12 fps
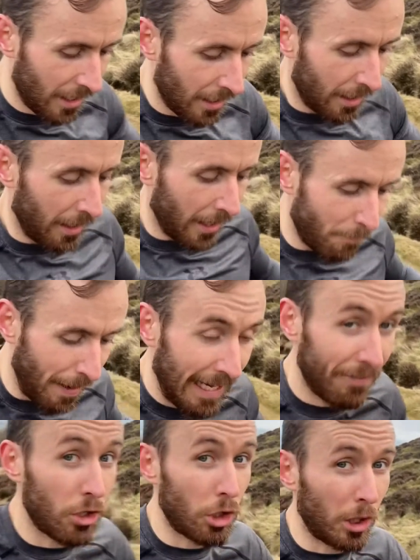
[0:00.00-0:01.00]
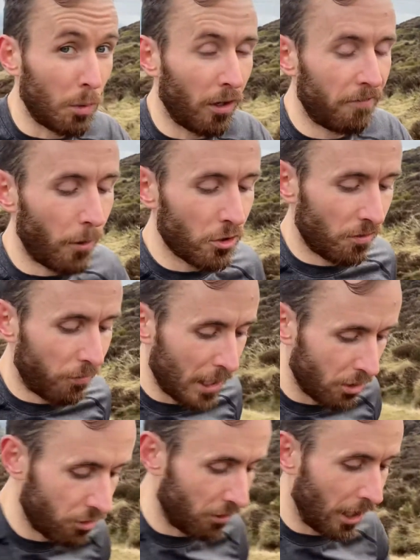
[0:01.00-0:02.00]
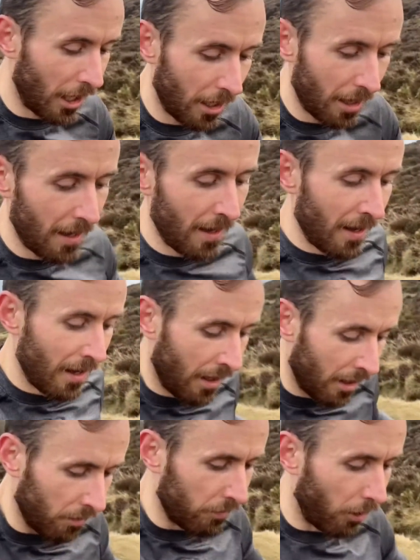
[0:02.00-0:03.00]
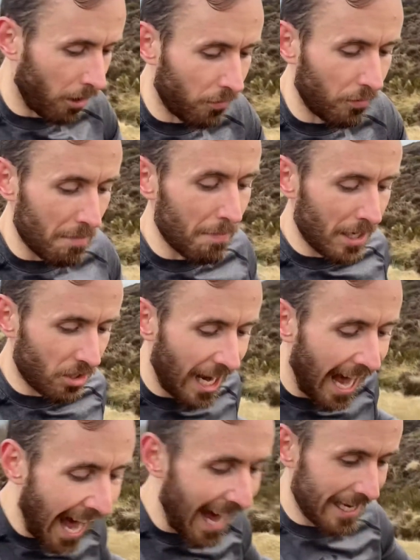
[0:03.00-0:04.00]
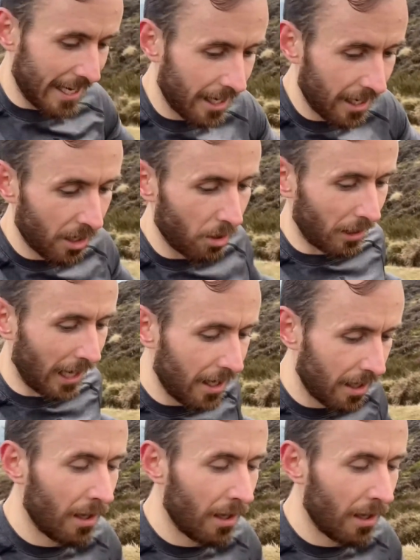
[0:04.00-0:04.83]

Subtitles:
Now Ben Nevis is only 1,343 metres high, okay?